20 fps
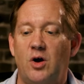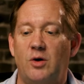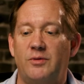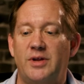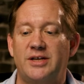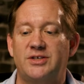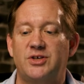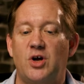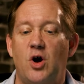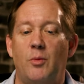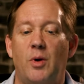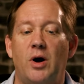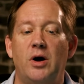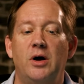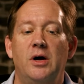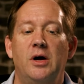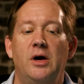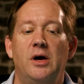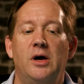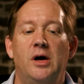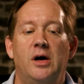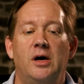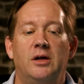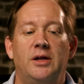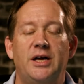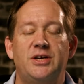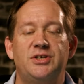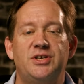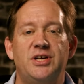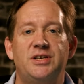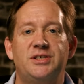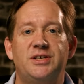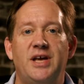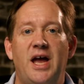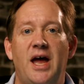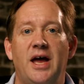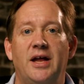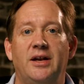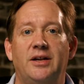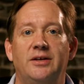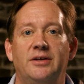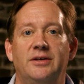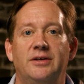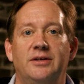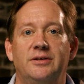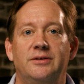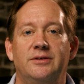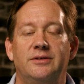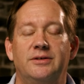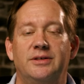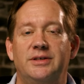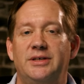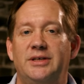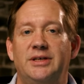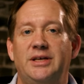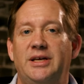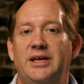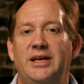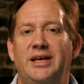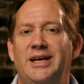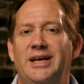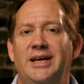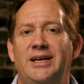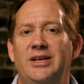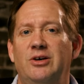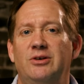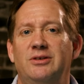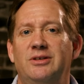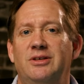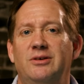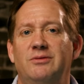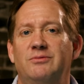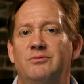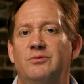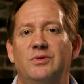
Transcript: That's KOMA. Like she said, yeah, no.